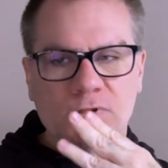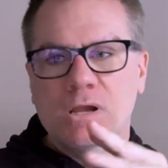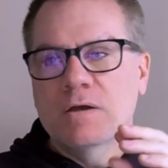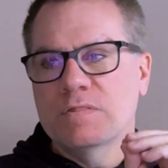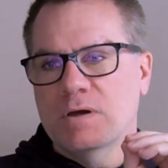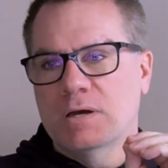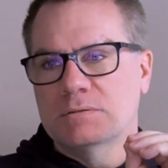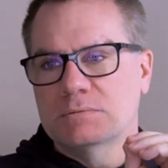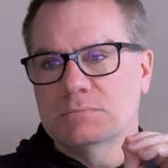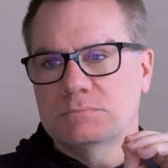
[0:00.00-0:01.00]
And
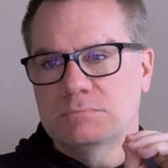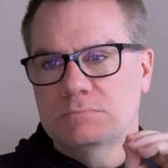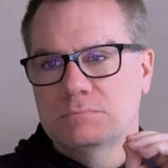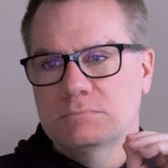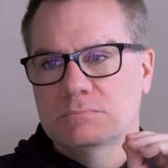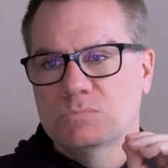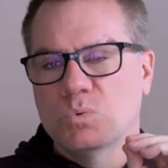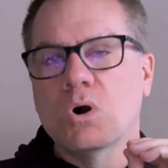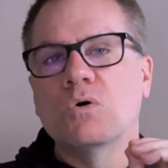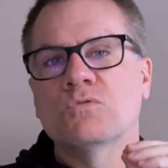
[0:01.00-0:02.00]
then we'll
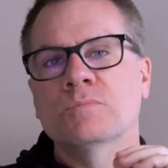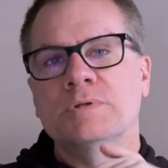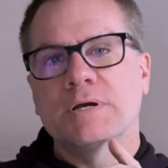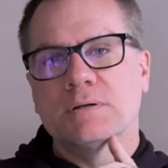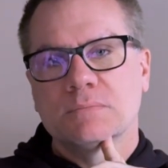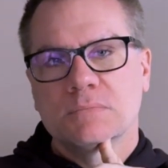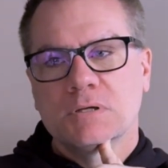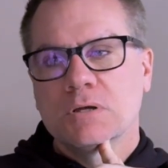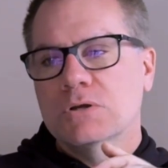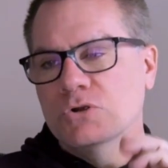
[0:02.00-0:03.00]
go from there.
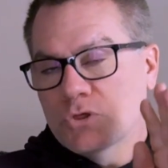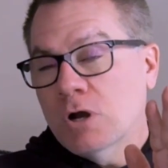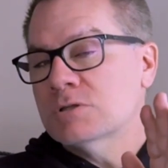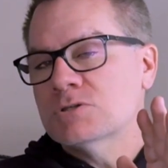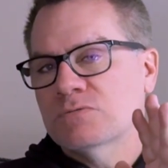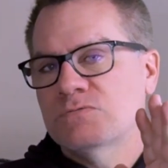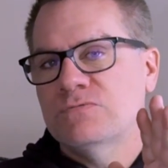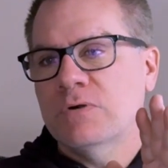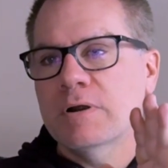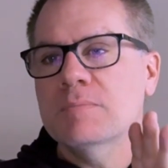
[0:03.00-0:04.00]
Your thoughts are
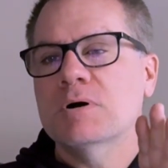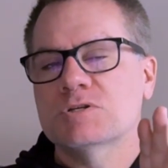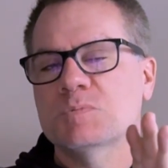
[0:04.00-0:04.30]
very much